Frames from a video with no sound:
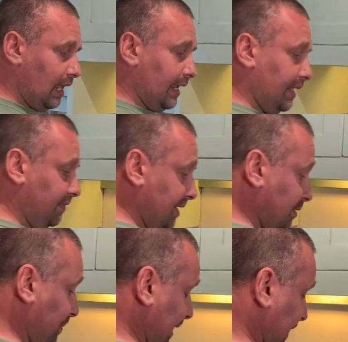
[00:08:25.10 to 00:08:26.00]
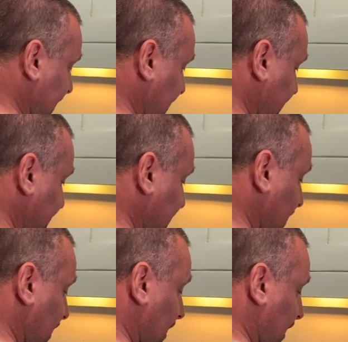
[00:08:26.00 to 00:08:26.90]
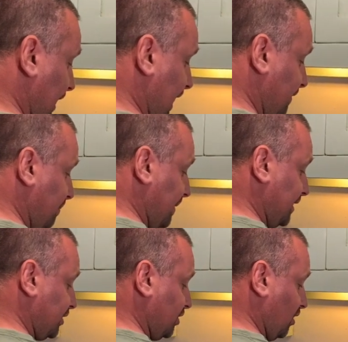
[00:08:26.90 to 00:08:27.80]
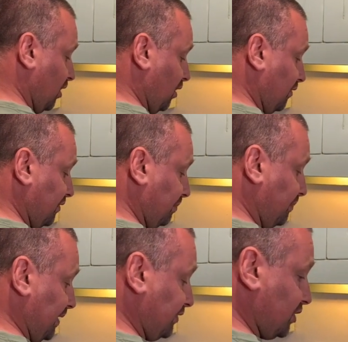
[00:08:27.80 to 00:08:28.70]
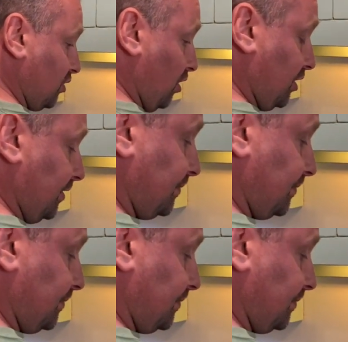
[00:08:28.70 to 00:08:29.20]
In this pan here, I have a mixture of beef stock